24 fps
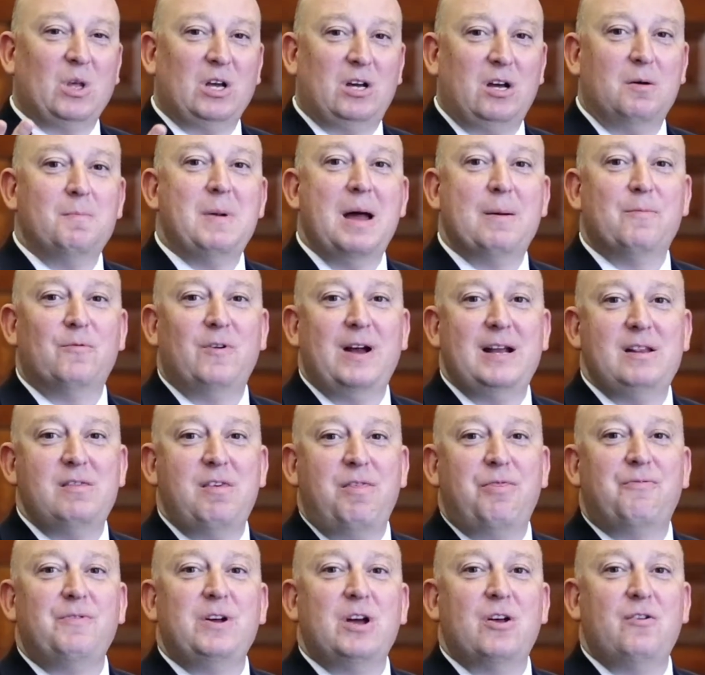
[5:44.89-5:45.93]
commemorating the
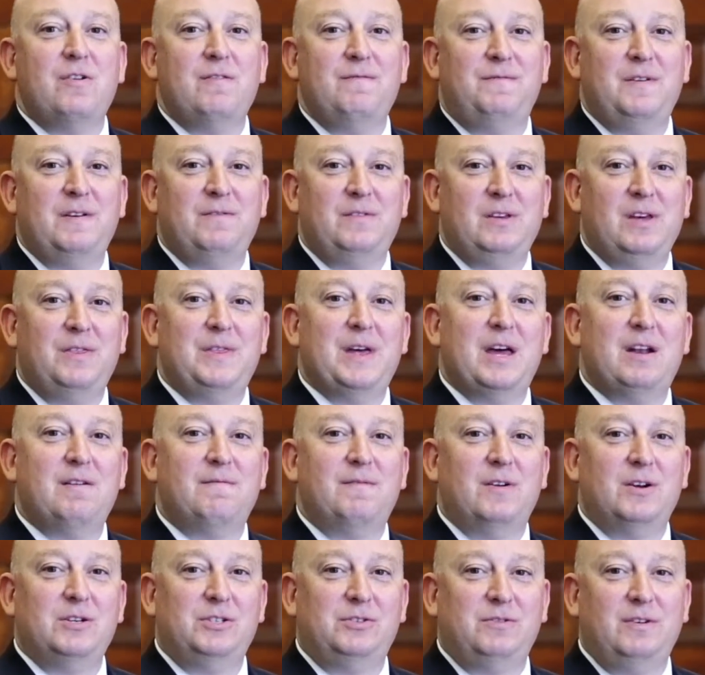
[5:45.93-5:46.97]
350th
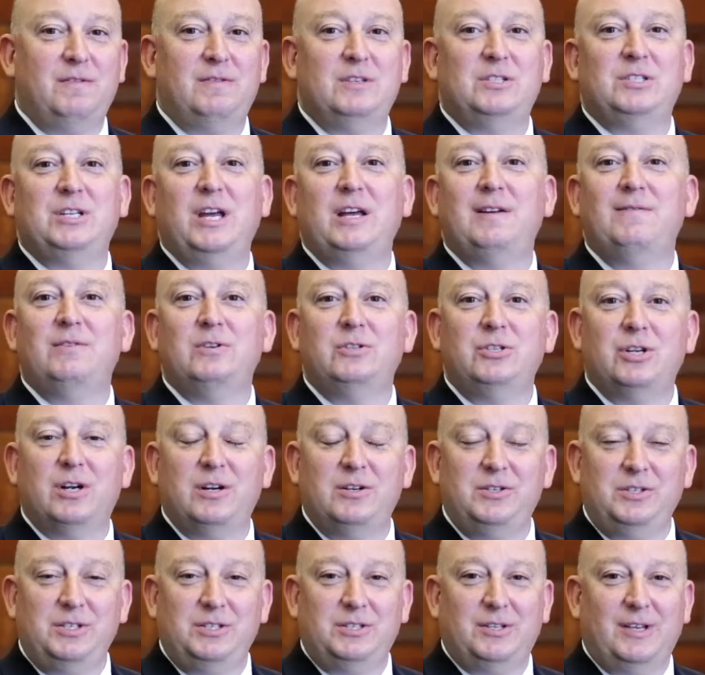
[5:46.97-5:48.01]
anniversary of the state of New
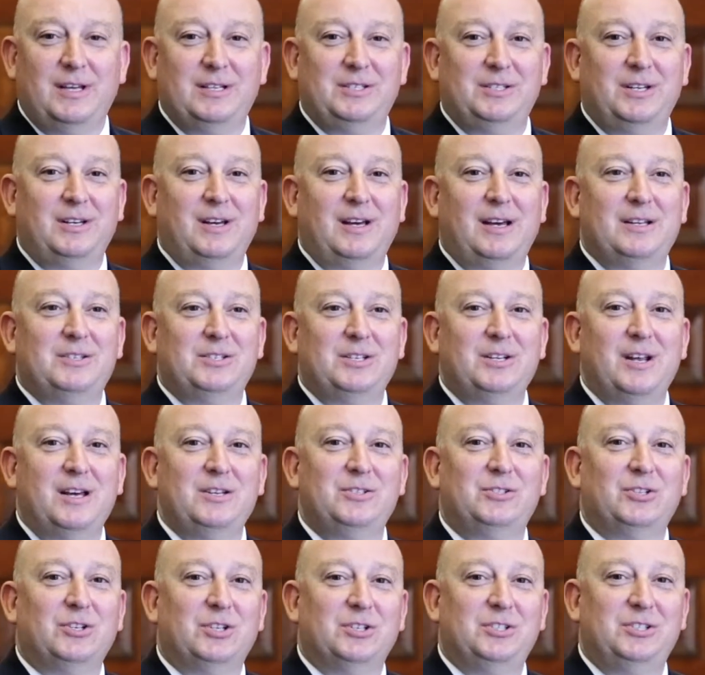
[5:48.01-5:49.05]
Jersey. So that's a
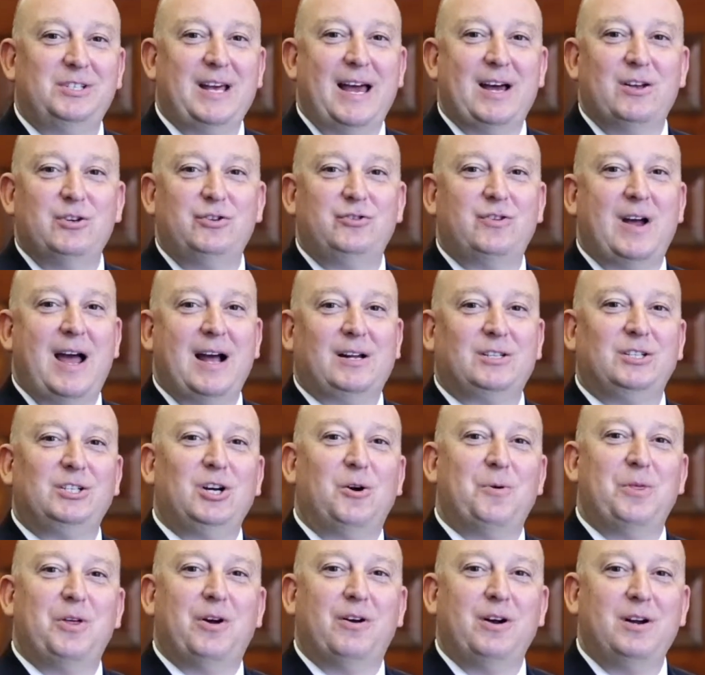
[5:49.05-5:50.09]
nice little soundtrack to go
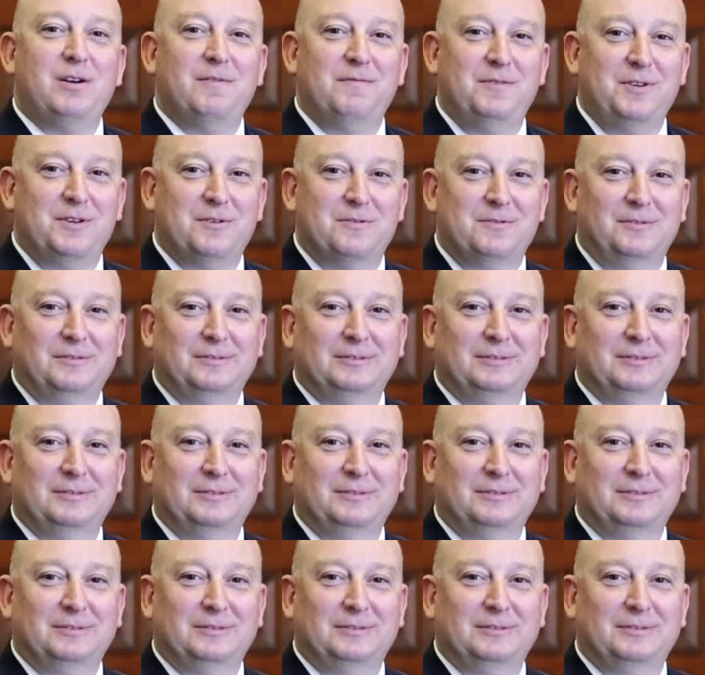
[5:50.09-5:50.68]
with our interview.